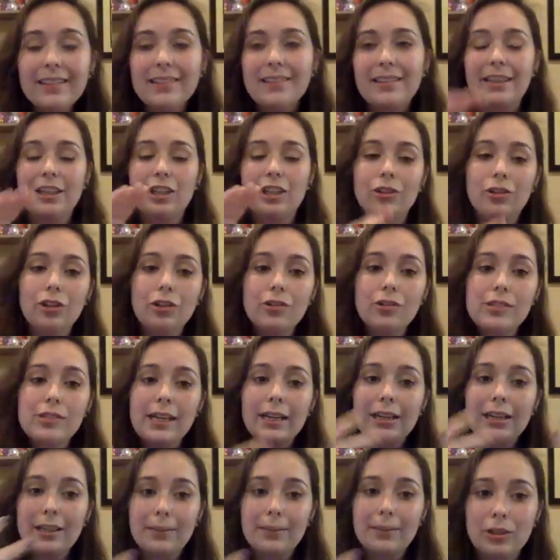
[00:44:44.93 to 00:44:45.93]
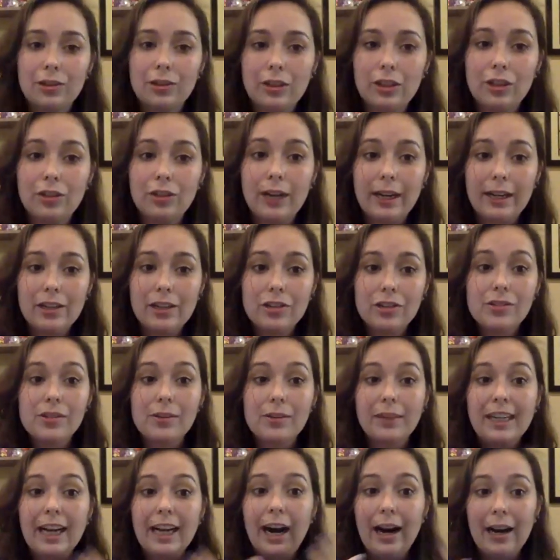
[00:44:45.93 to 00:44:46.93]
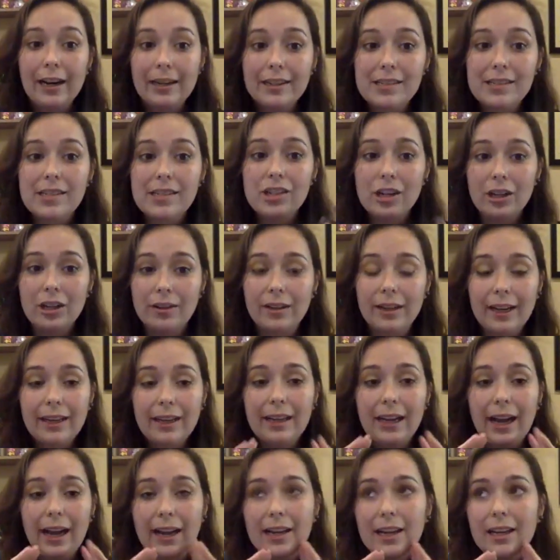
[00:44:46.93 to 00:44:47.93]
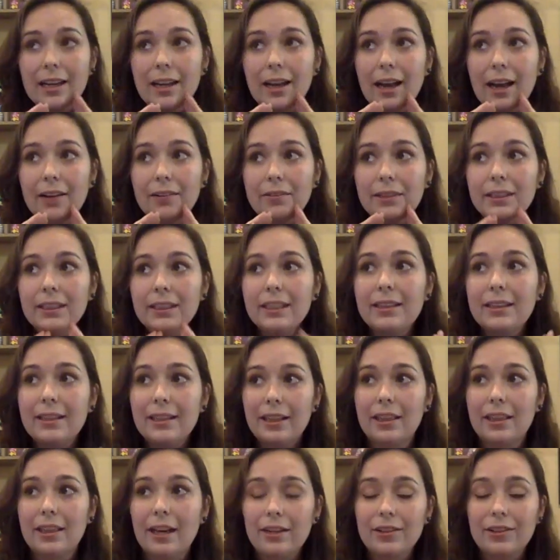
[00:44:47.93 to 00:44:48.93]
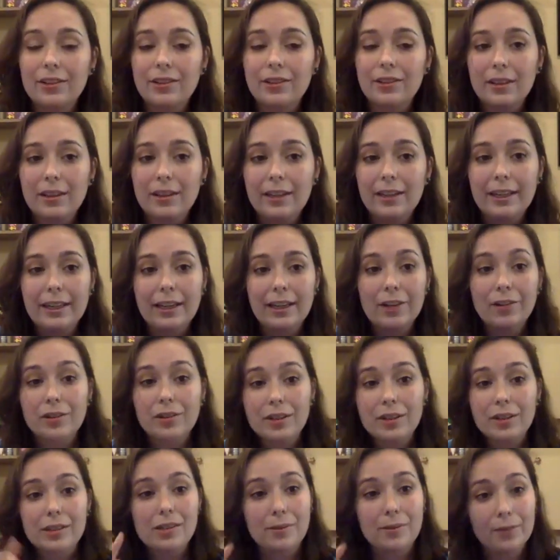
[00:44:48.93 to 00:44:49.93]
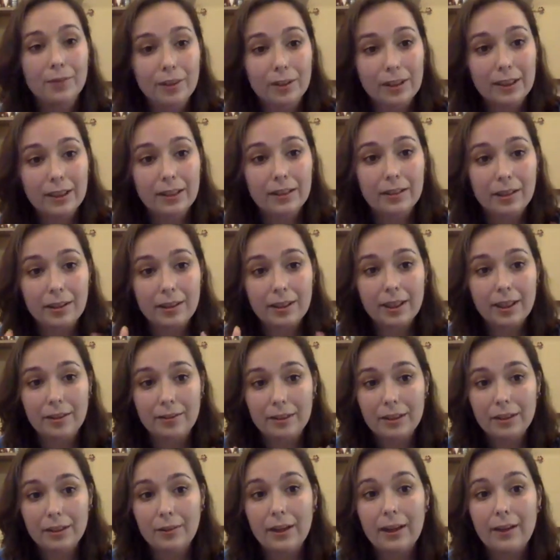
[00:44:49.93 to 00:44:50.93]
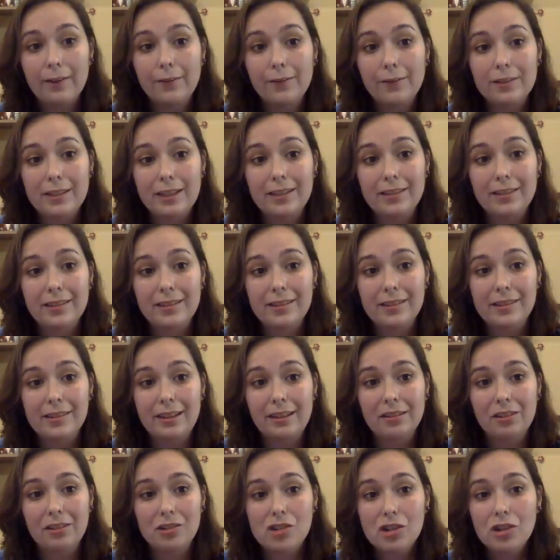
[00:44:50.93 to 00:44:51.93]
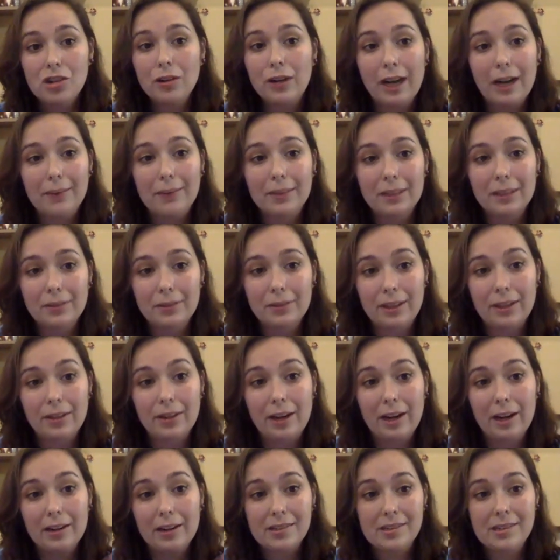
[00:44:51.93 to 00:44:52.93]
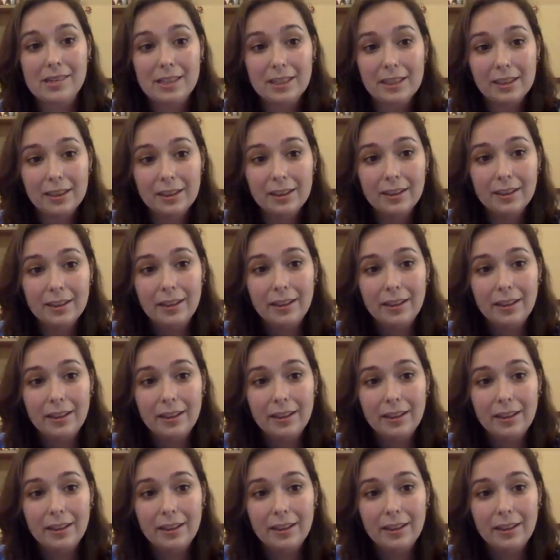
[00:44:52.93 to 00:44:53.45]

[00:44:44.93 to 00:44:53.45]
It's like you set it up, you kind of do something honest and genuine. And I really think the other, like, other than subverting, the thing I really want to emphasize is that there's no comedy without honesty.